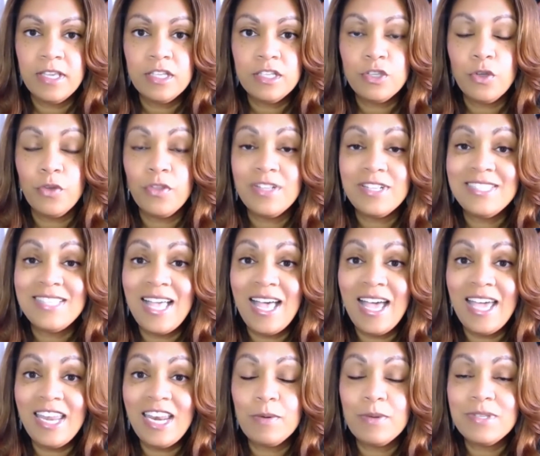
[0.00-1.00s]
So on the
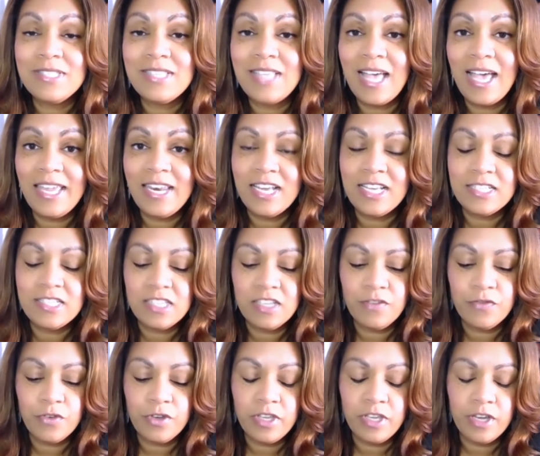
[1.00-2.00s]
side, I was side hustling
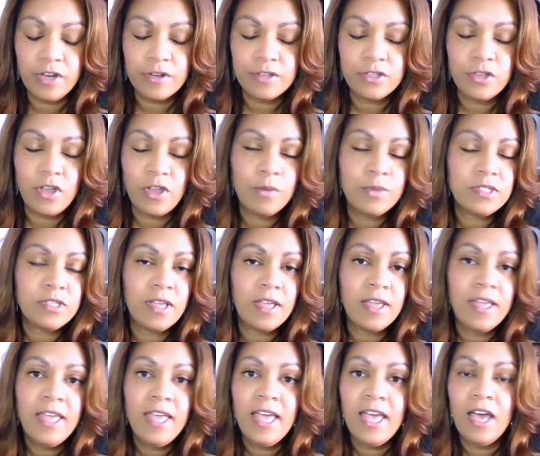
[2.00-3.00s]
for years. So I was a
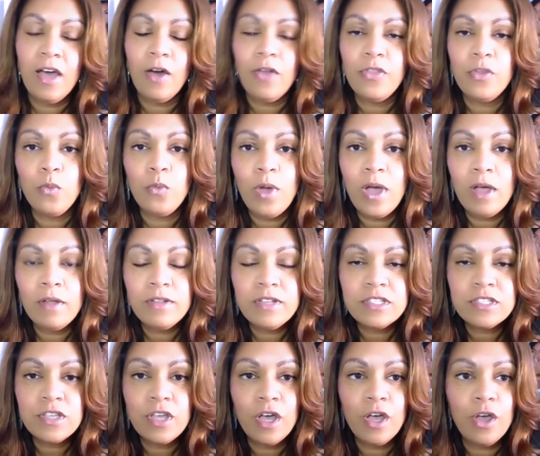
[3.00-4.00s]
health and
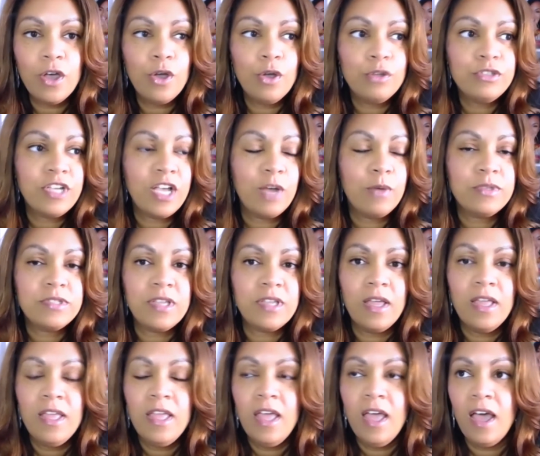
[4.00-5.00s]
wellness coach. I was a,
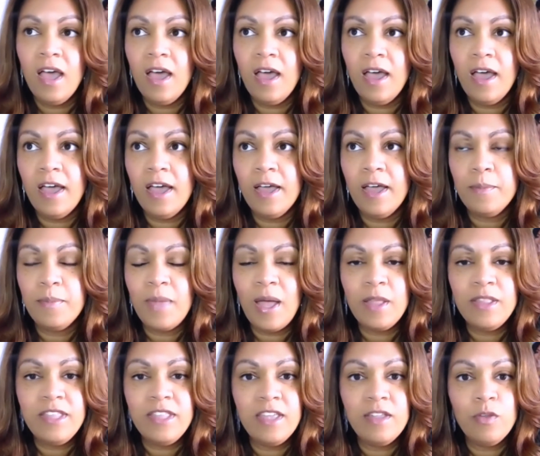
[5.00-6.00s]
um, I
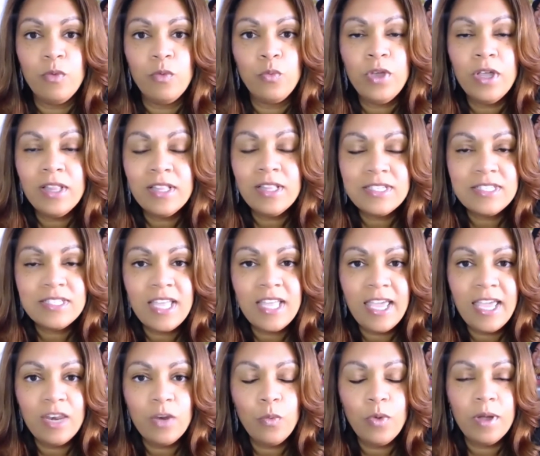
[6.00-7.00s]
did real
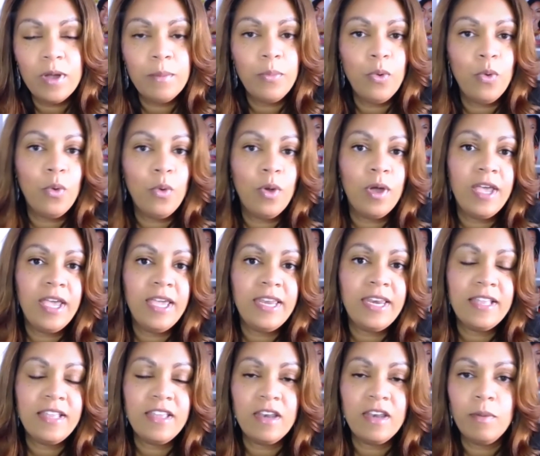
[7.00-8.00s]
estate at one point.
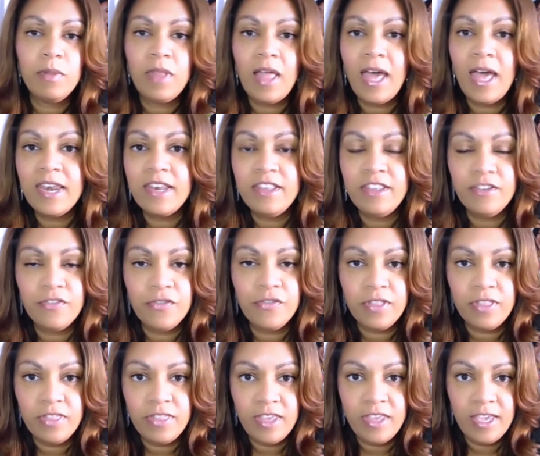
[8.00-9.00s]
I did a lot of
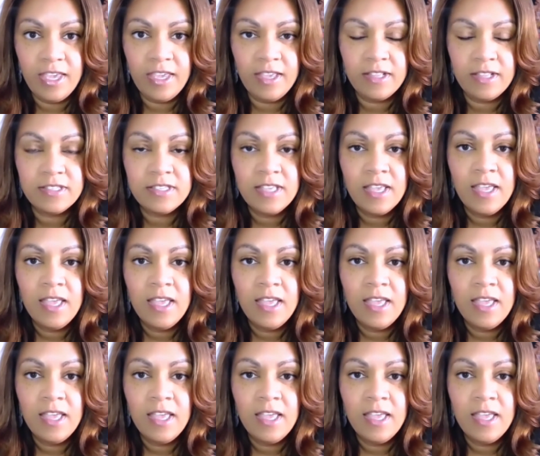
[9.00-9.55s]
different things.